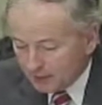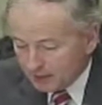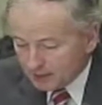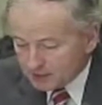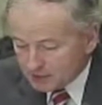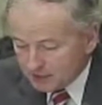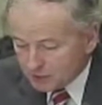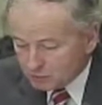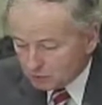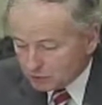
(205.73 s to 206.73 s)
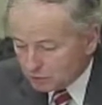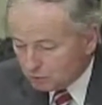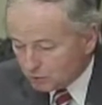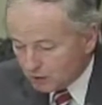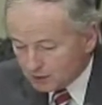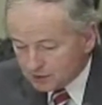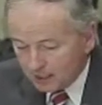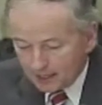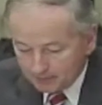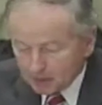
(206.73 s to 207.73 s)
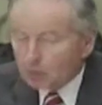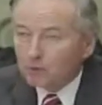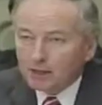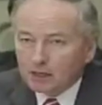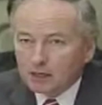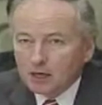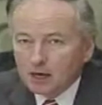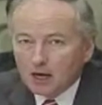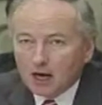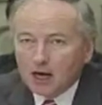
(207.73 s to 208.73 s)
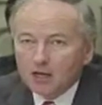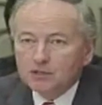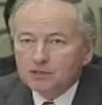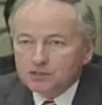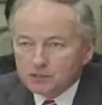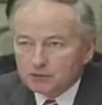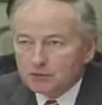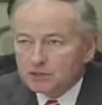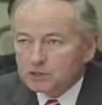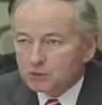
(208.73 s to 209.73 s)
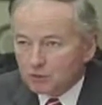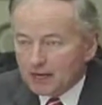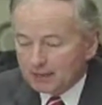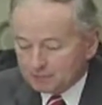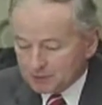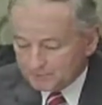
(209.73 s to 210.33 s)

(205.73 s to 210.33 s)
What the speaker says: and Schedule II drugs like marijuana are serious crimes.